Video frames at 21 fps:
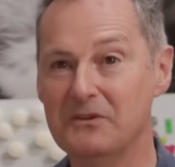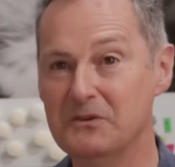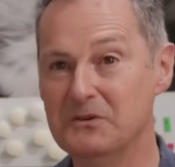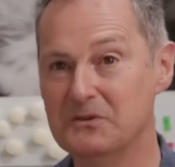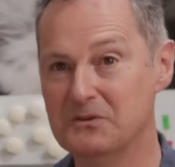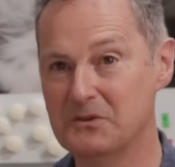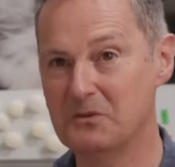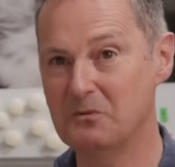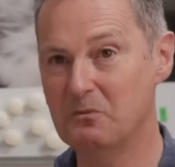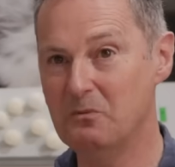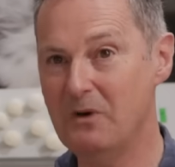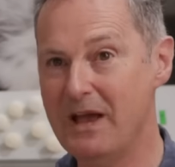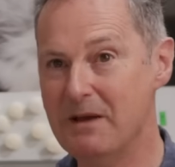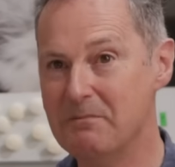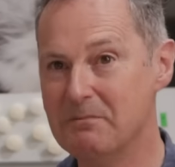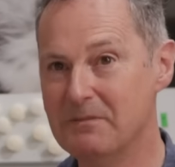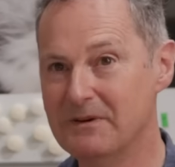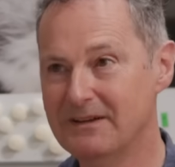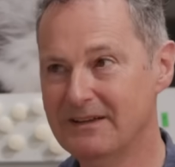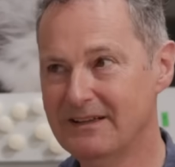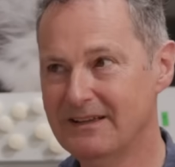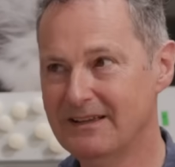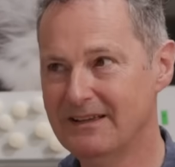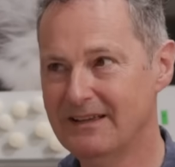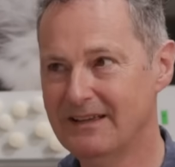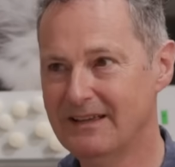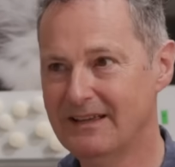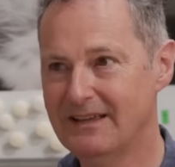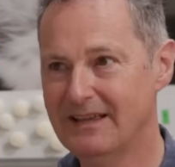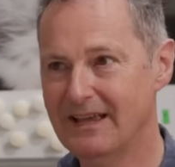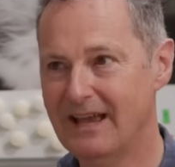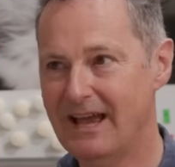the use of the web.
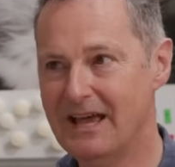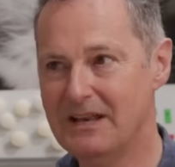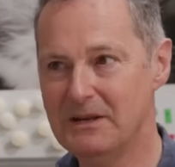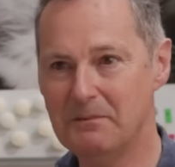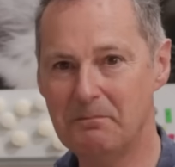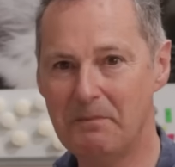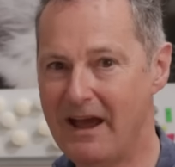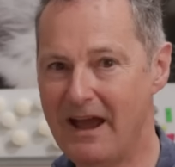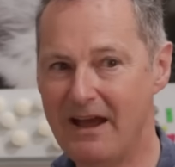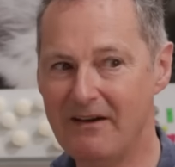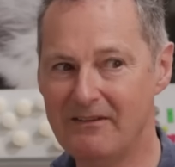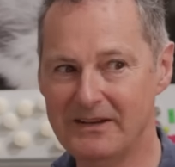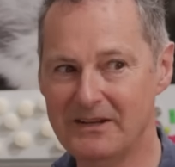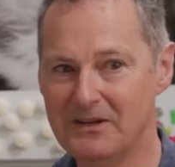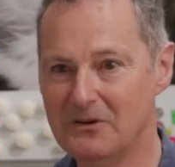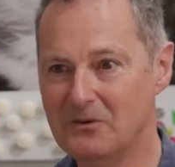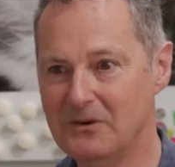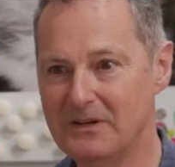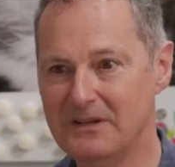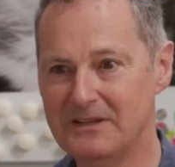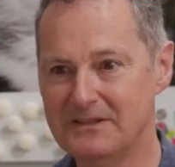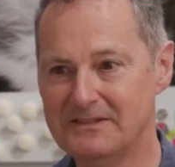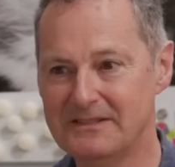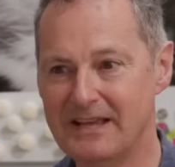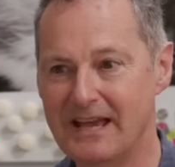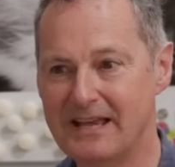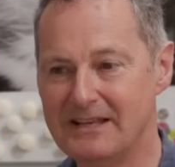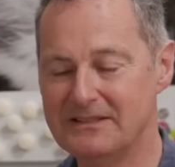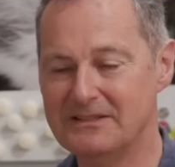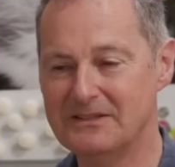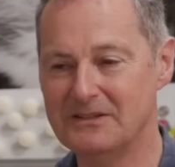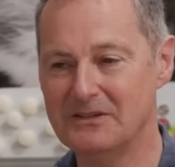And apparently all he
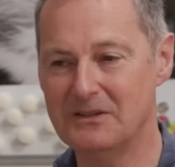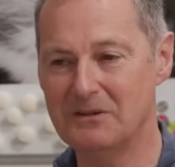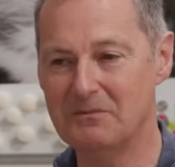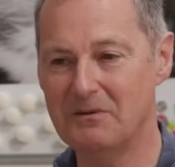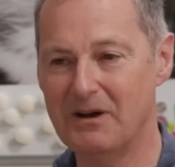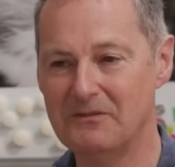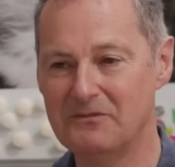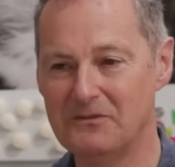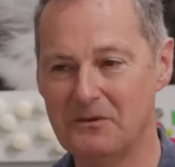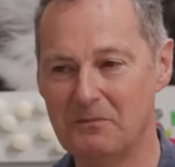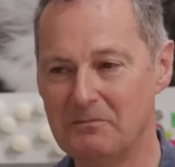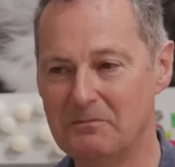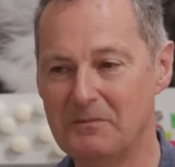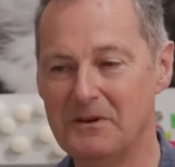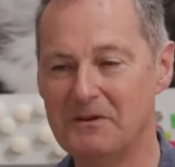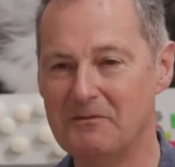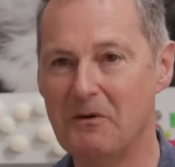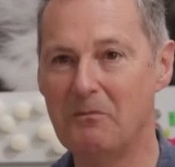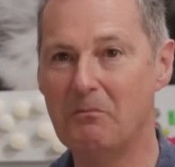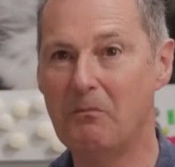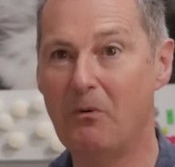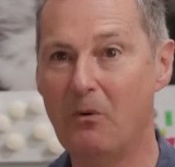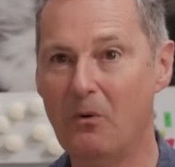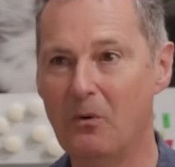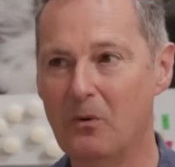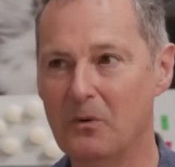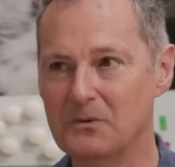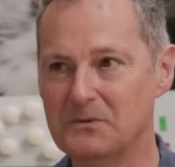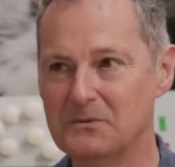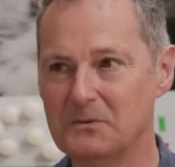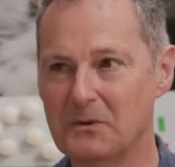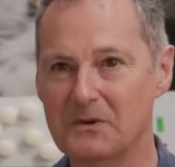said to them after a bit of a
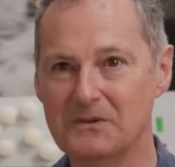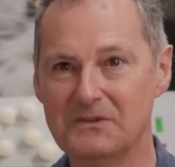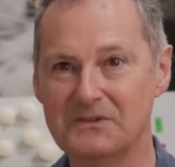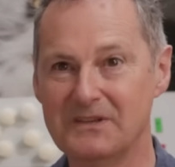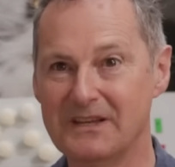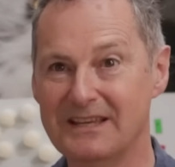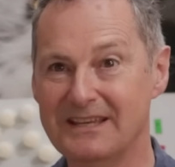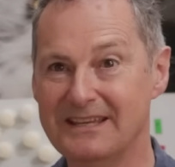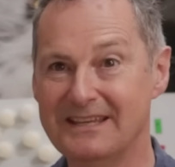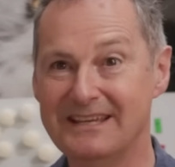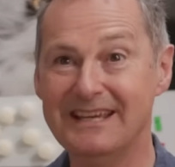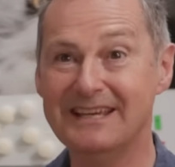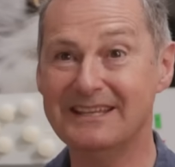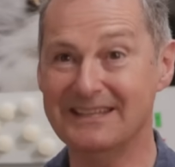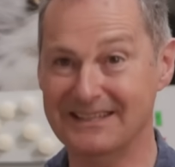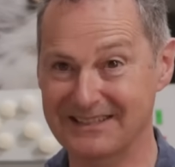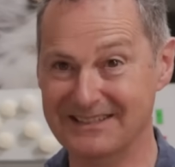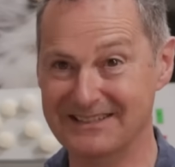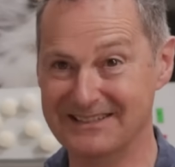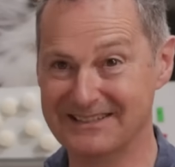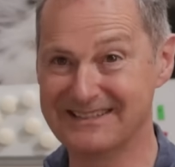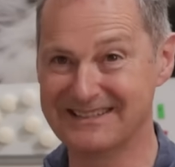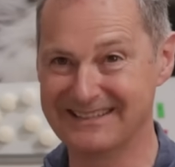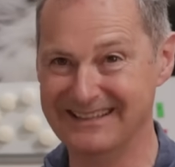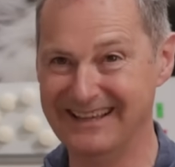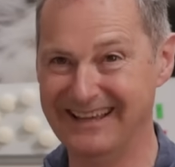pause was kittens.